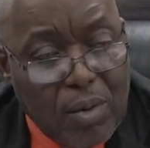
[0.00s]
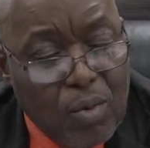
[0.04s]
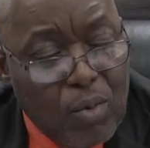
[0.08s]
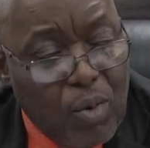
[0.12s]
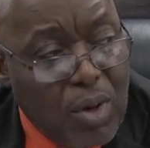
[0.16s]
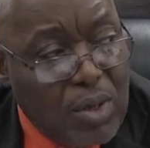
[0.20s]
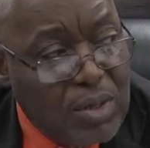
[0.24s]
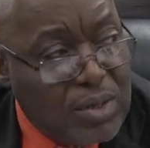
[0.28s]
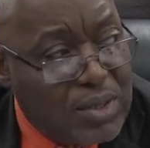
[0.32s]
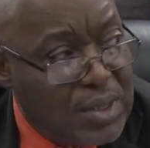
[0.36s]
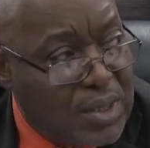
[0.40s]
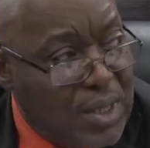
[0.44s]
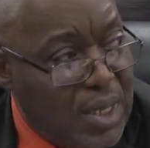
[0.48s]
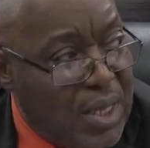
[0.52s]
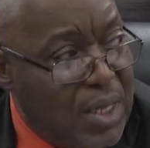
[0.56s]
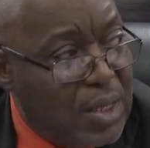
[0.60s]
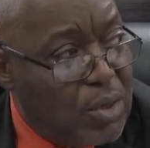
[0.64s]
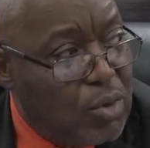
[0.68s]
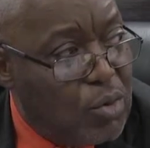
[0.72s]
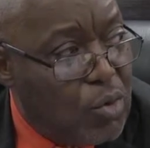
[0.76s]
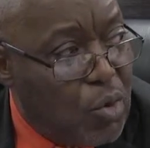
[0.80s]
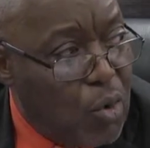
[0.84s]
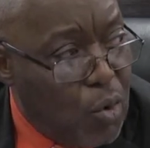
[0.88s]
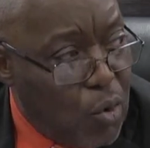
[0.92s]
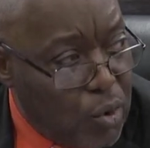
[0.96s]
was a
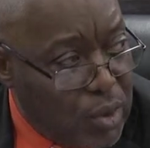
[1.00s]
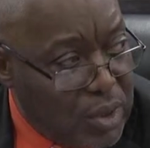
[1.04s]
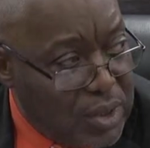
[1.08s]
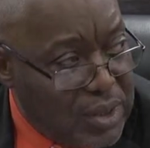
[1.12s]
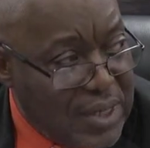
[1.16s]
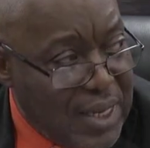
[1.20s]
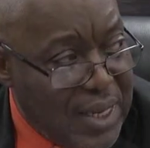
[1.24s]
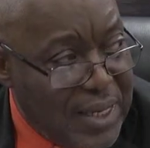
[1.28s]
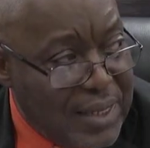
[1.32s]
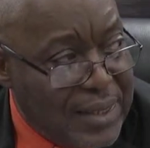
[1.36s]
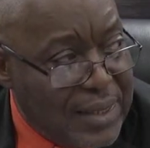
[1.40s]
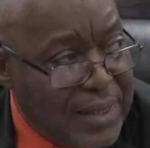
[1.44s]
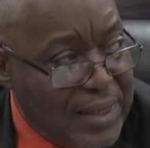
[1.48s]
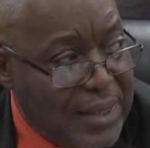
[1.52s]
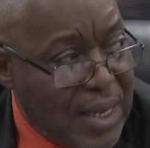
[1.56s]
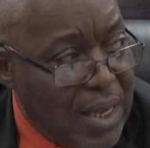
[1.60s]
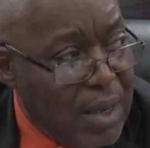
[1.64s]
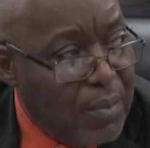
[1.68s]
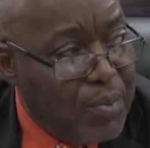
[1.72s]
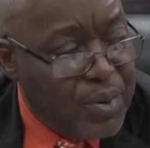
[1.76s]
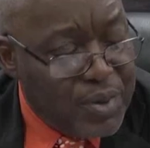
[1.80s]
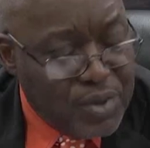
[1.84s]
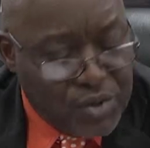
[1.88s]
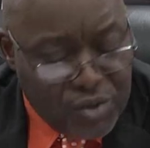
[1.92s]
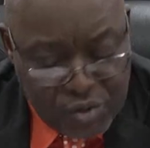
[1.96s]
golden
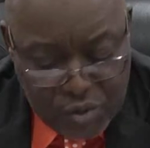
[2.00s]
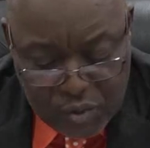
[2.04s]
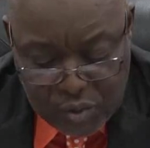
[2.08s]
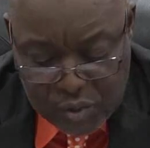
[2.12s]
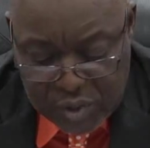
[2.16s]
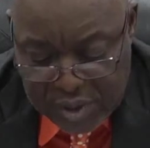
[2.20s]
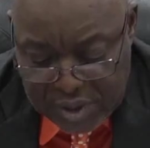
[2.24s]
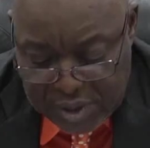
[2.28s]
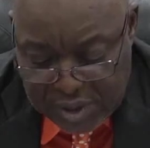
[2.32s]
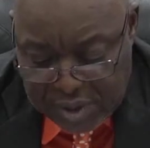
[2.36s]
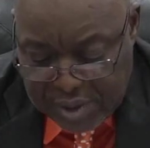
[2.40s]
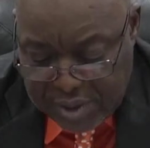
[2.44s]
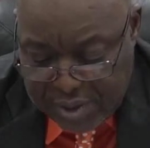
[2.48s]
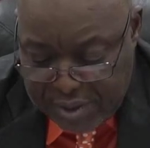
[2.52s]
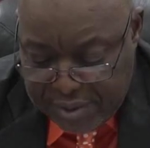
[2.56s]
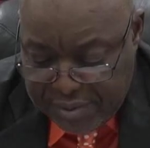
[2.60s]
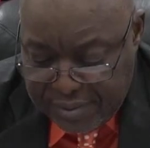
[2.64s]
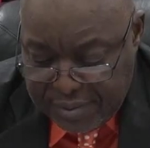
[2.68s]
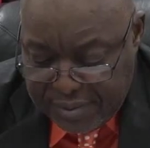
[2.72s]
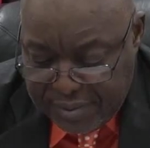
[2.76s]
opportunity.